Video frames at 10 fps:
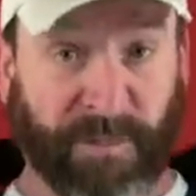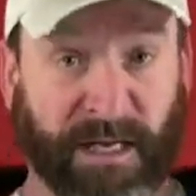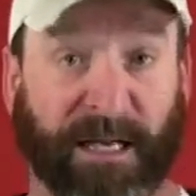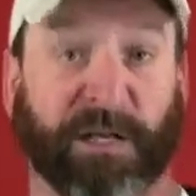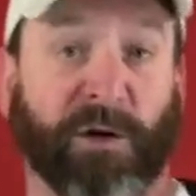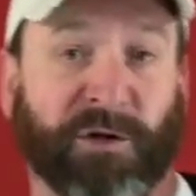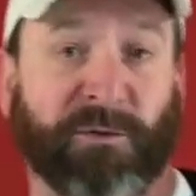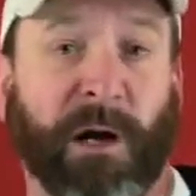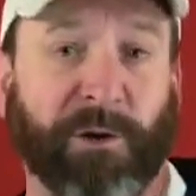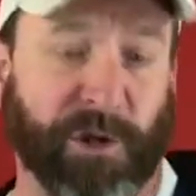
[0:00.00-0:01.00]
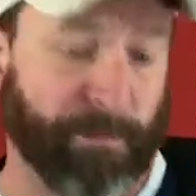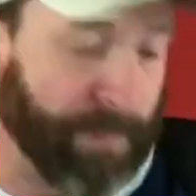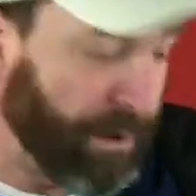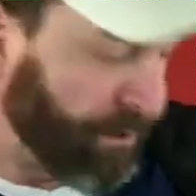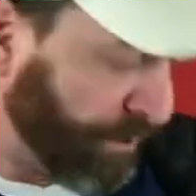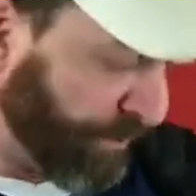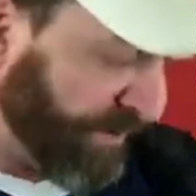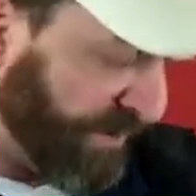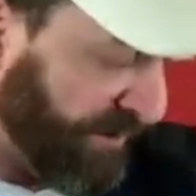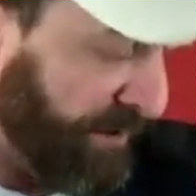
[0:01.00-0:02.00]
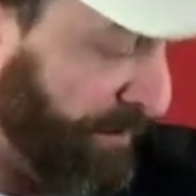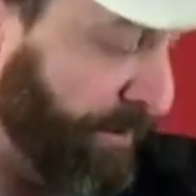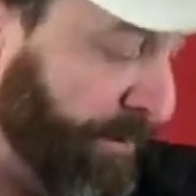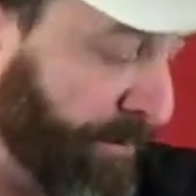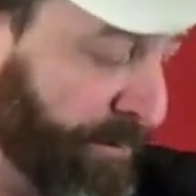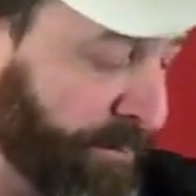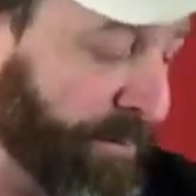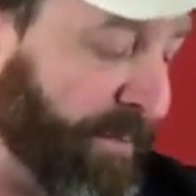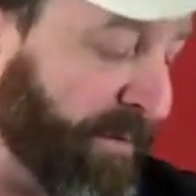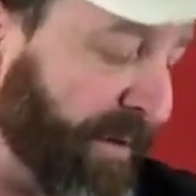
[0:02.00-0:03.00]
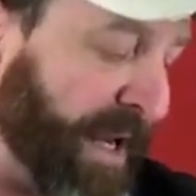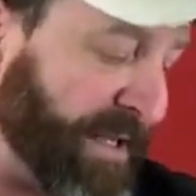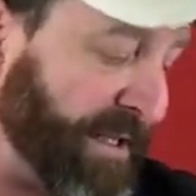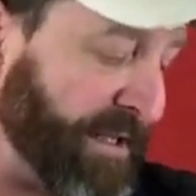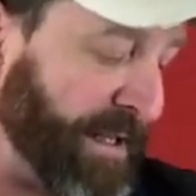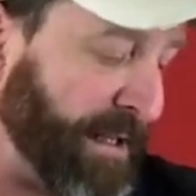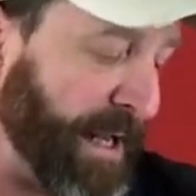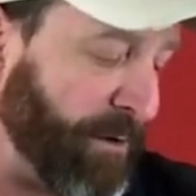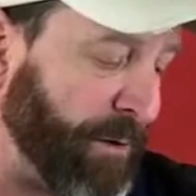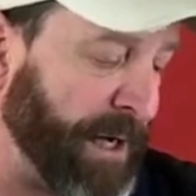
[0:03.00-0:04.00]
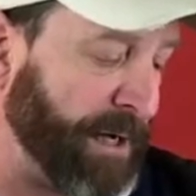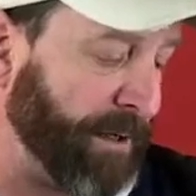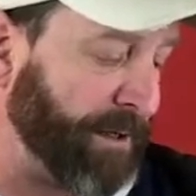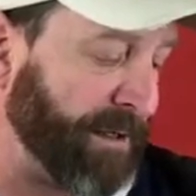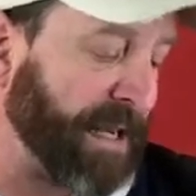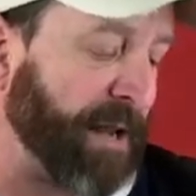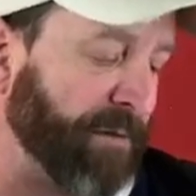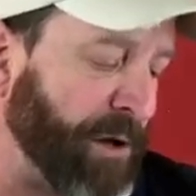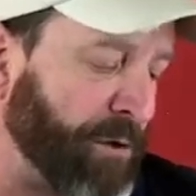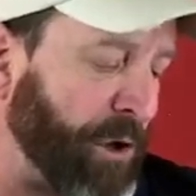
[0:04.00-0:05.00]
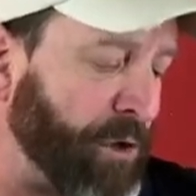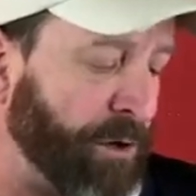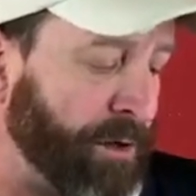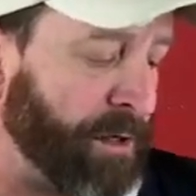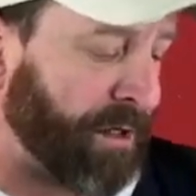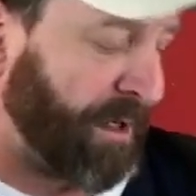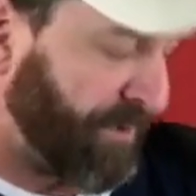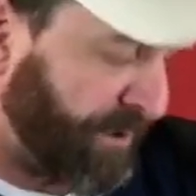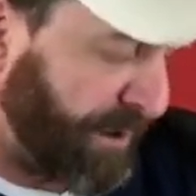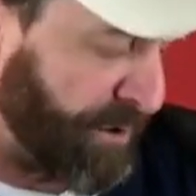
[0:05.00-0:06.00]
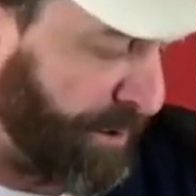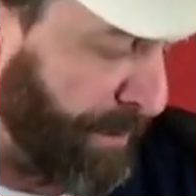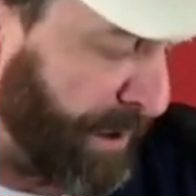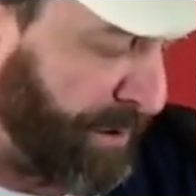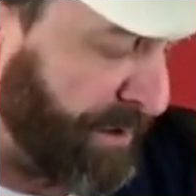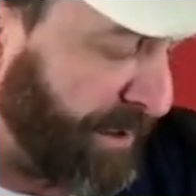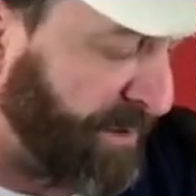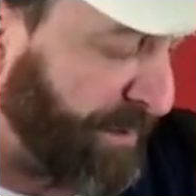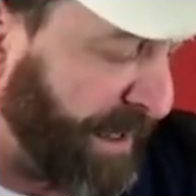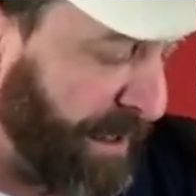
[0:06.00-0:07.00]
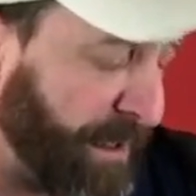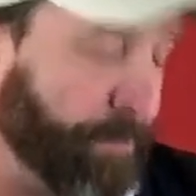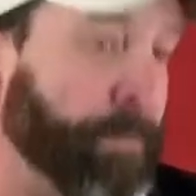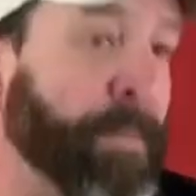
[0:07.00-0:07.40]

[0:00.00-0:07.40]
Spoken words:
it goes around your belt loops. Fastens in that way. It's got Velcro, comes around your belt, comes back up.